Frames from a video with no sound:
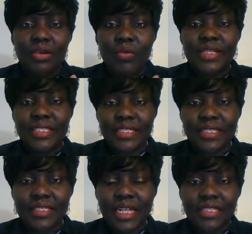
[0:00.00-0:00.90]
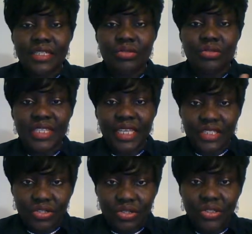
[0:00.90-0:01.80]
when things started to take a
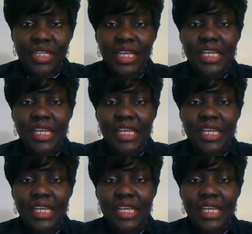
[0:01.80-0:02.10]
turn.